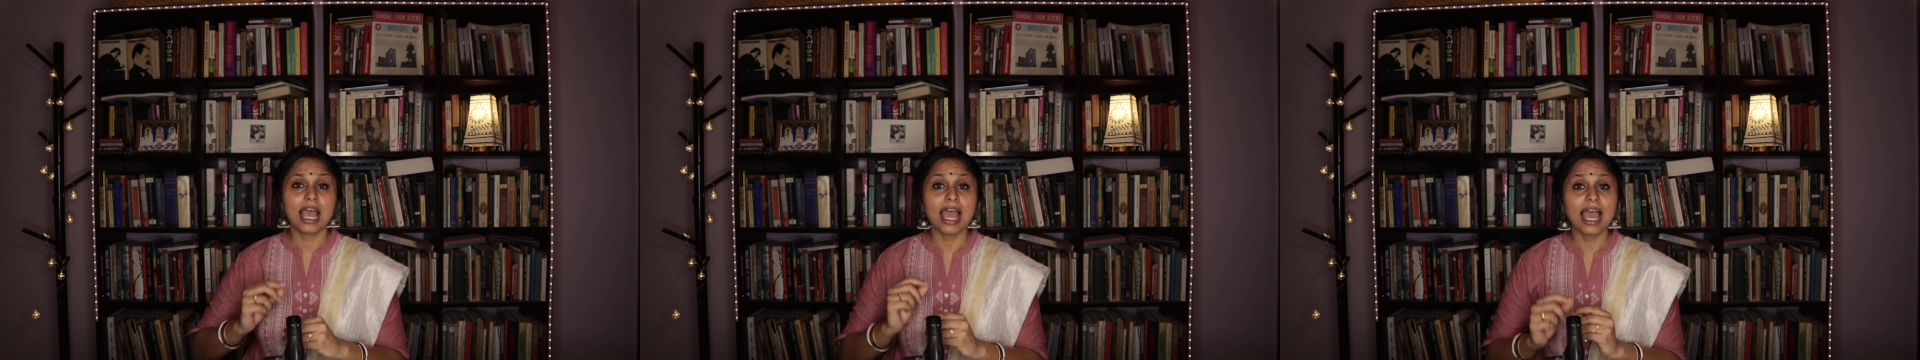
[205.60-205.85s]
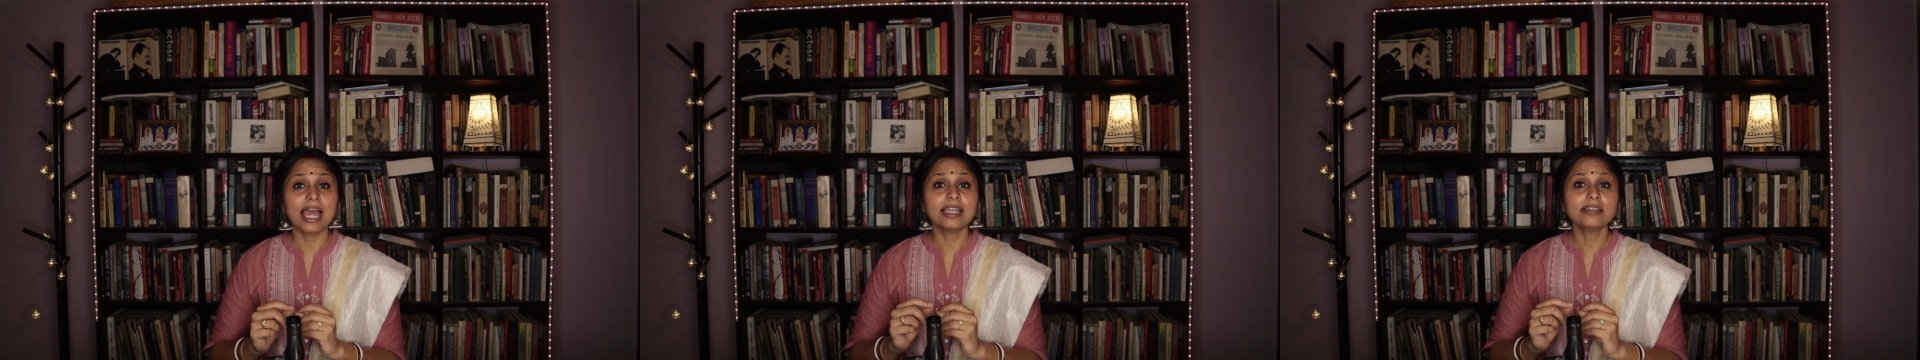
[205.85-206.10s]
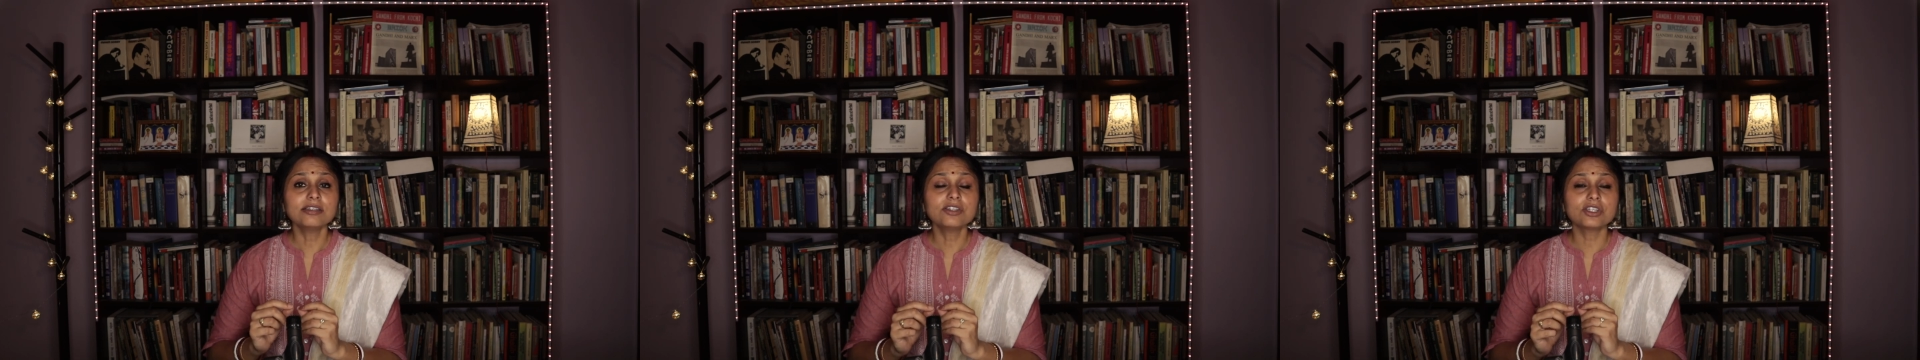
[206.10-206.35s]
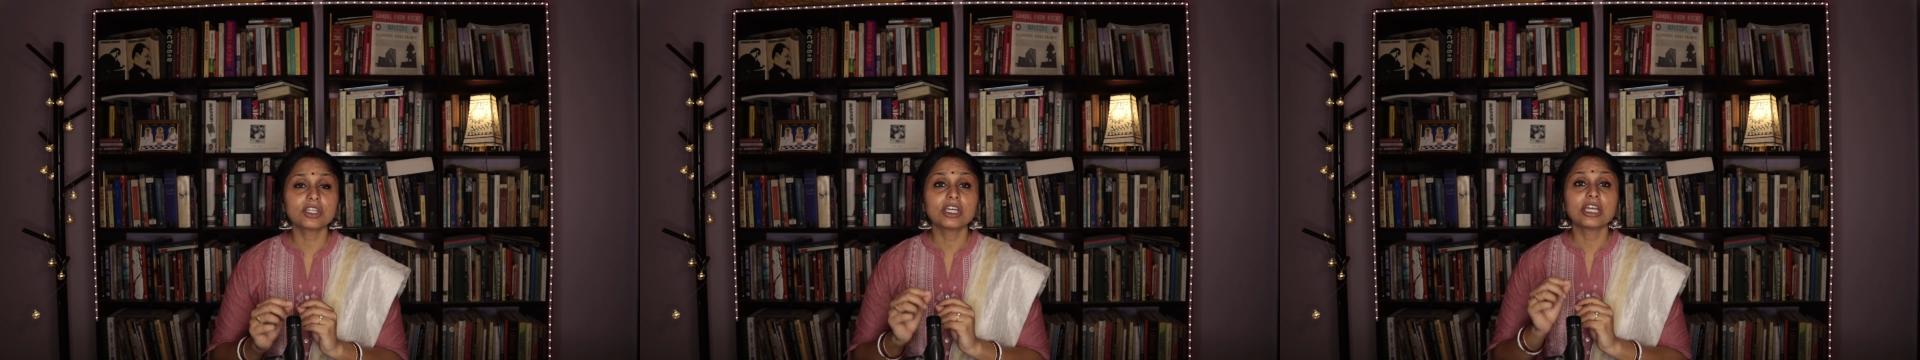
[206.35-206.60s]

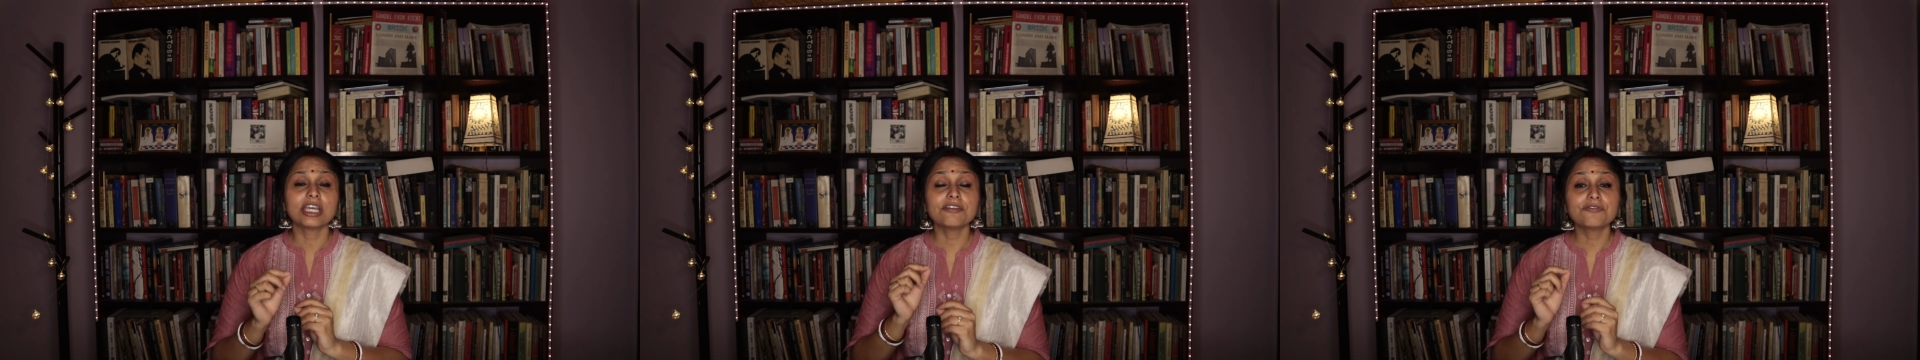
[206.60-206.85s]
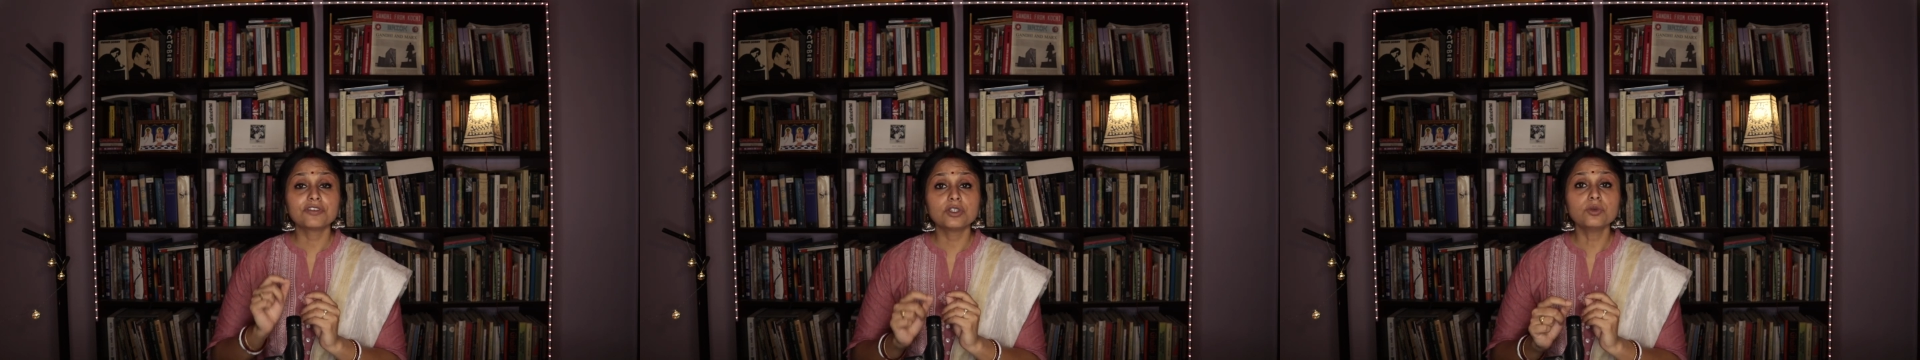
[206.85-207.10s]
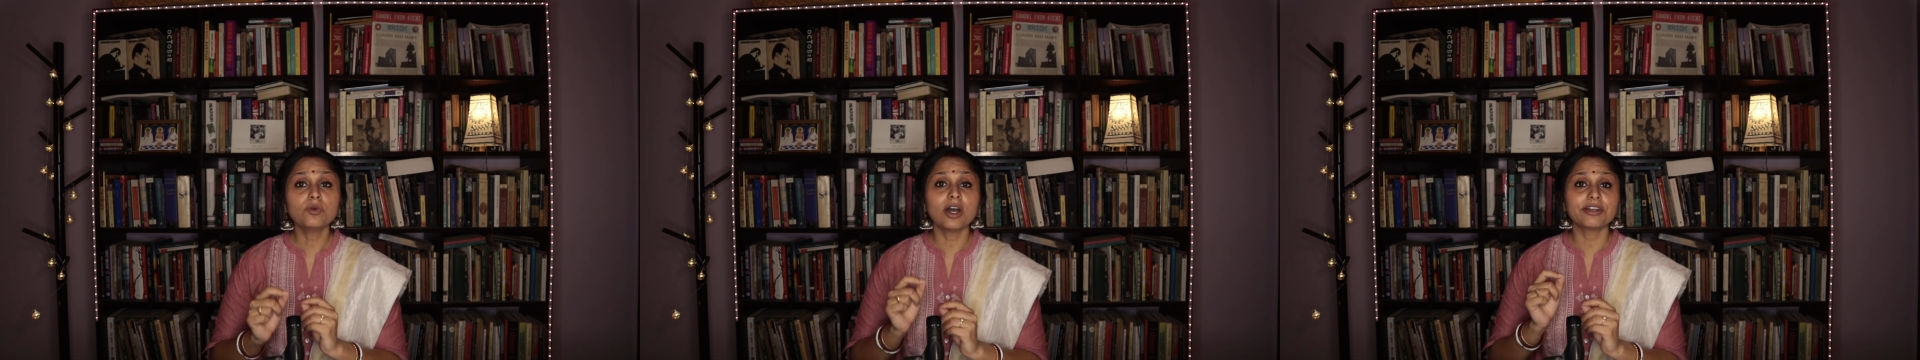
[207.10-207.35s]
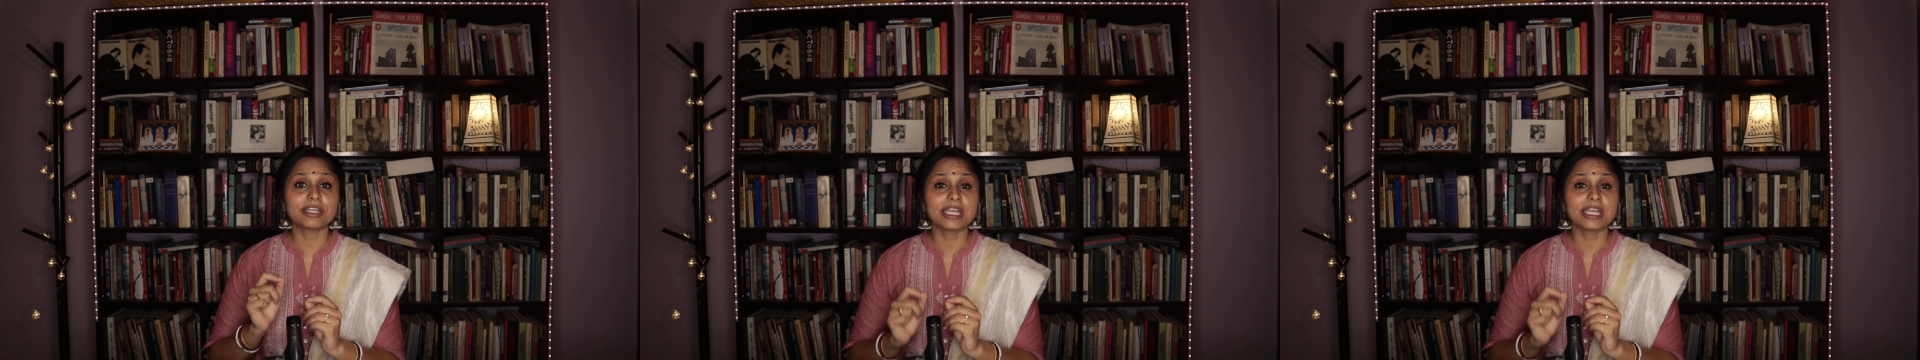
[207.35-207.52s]
and if you are